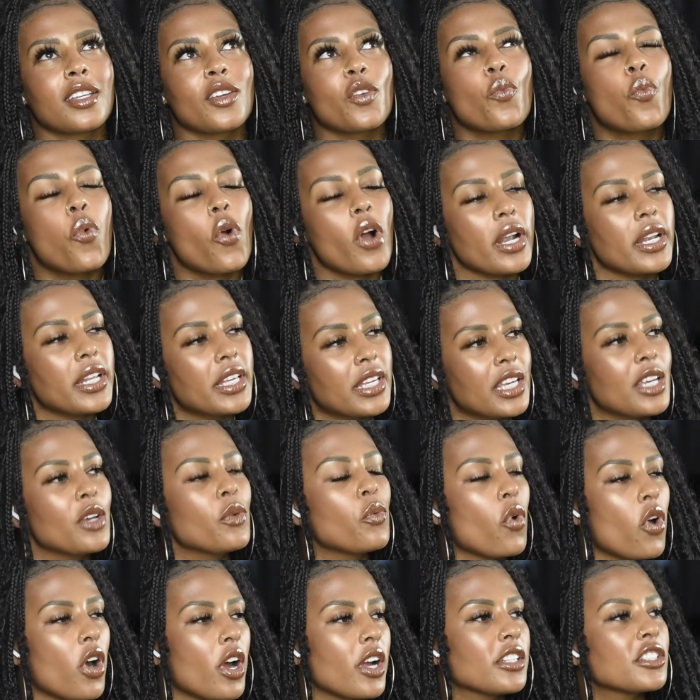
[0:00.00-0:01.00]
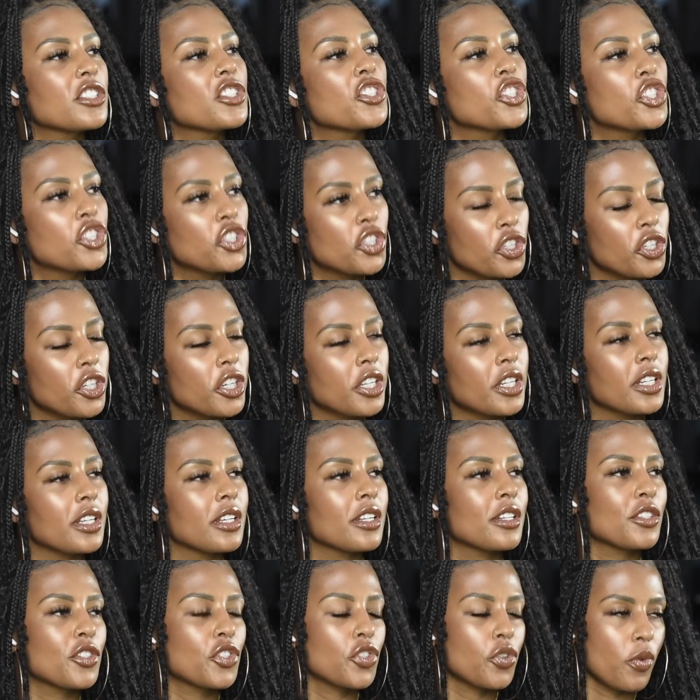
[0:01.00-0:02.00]
What he wants should
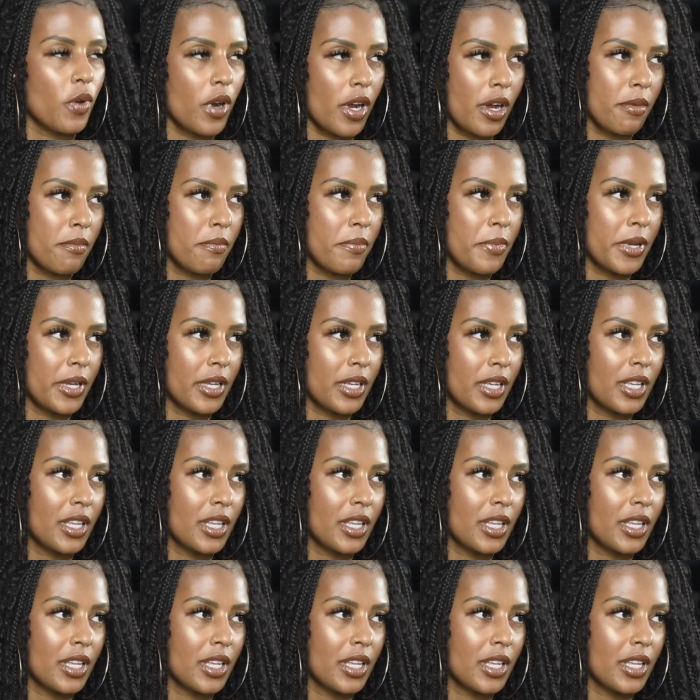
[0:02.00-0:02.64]
trump.